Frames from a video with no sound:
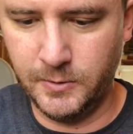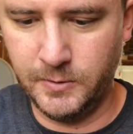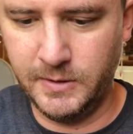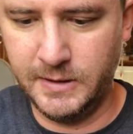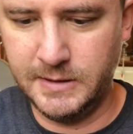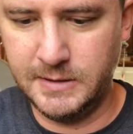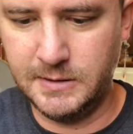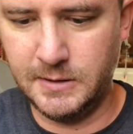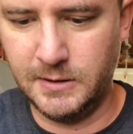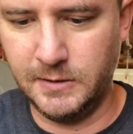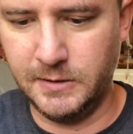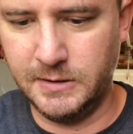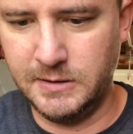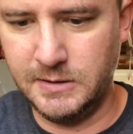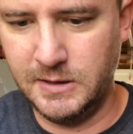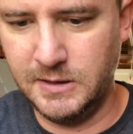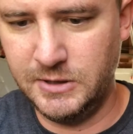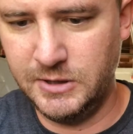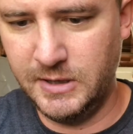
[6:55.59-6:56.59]
necessarily
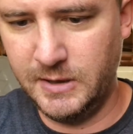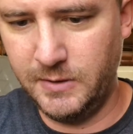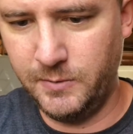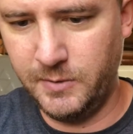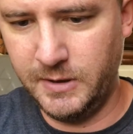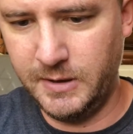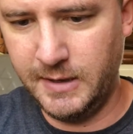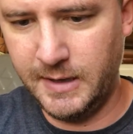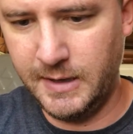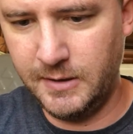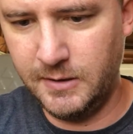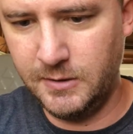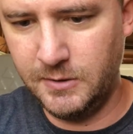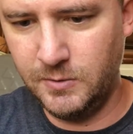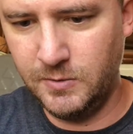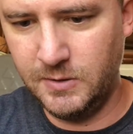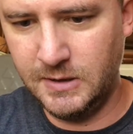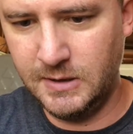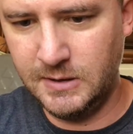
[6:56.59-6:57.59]
teach anyone how to
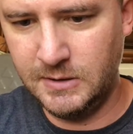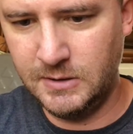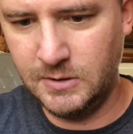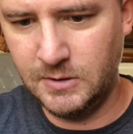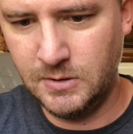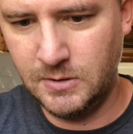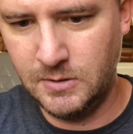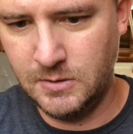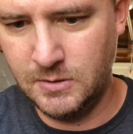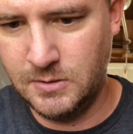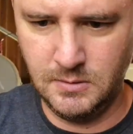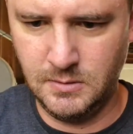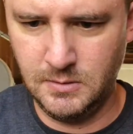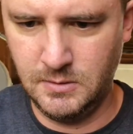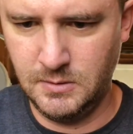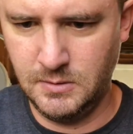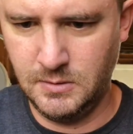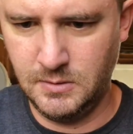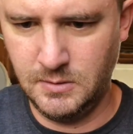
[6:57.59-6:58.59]
do this.
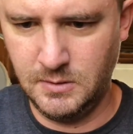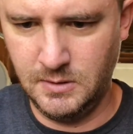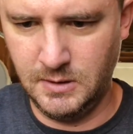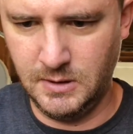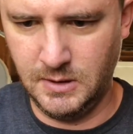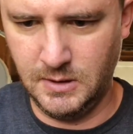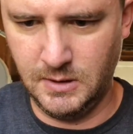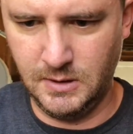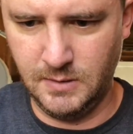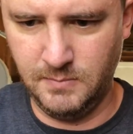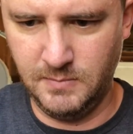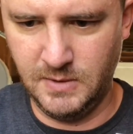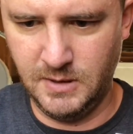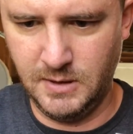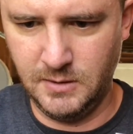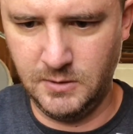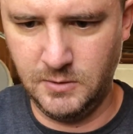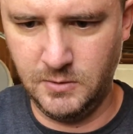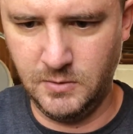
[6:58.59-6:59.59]
Okay, I'm
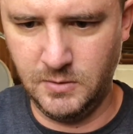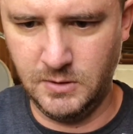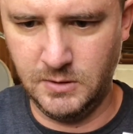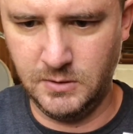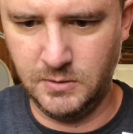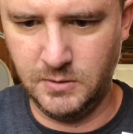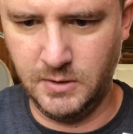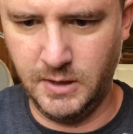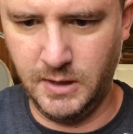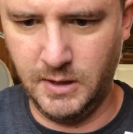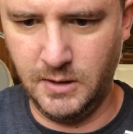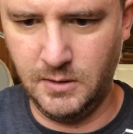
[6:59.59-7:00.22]
not doing this right.